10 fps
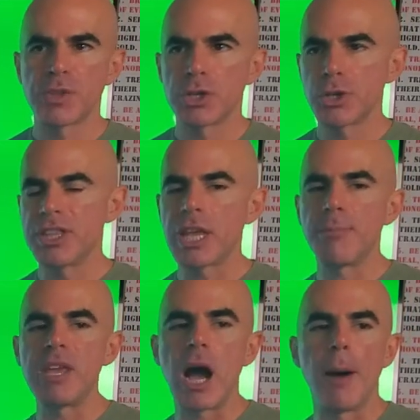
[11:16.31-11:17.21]
so that they can
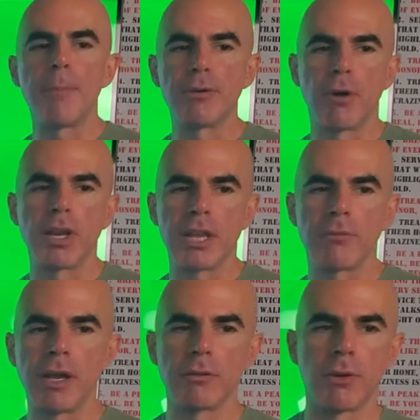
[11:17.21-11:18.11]
be up and running and
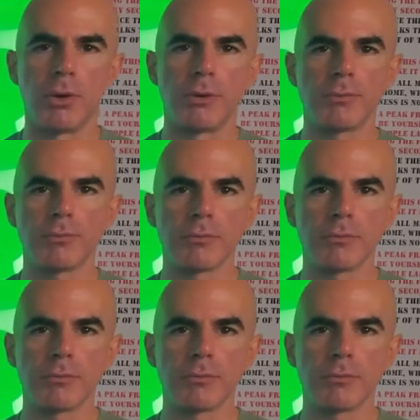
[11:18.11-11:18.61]
ready to roll.